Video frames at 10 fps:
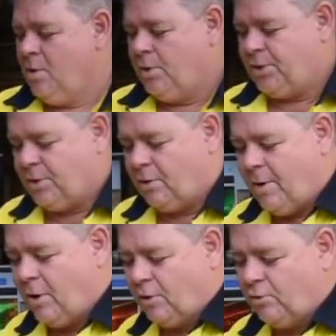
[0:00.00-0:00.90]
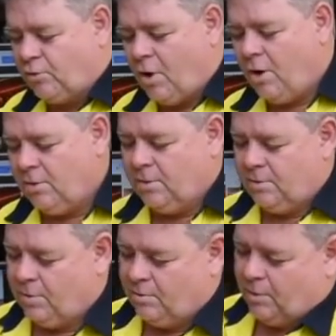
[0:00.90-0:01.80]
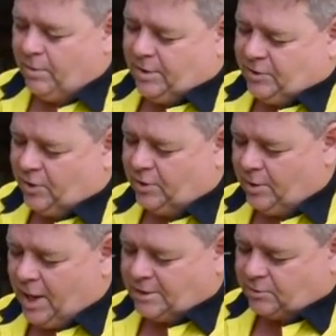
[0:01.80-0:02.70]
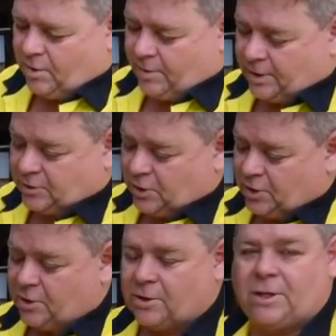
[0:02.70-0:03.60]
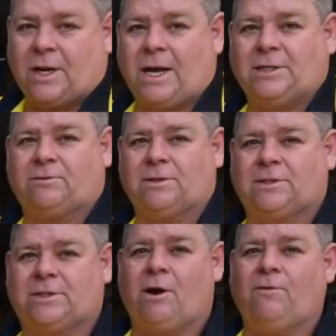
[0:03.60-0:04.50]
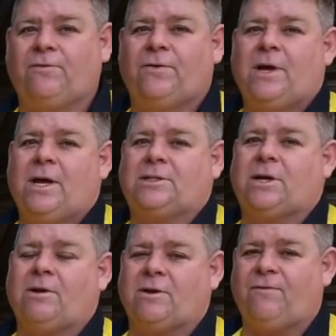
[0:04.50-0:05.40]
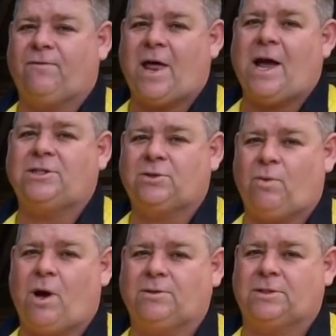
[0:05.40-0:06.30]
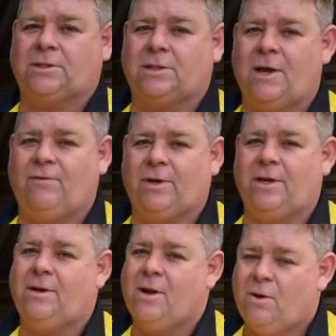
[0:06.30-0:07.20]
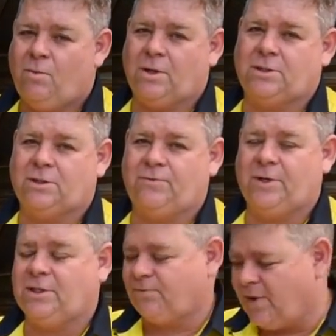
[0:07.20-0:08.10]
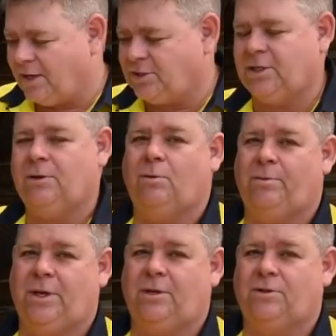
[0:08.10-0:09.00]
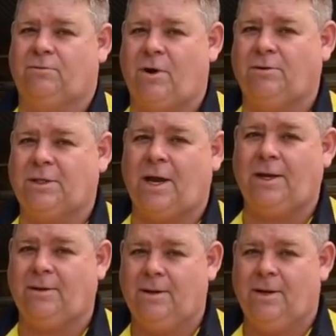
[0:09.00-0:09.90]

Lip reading: With the remote control, well, when we turn the laser on, we're going to turn it on at the laser itself. It's going to flash whilst it's leveling. Once it's finished flashing, it will begin to rotate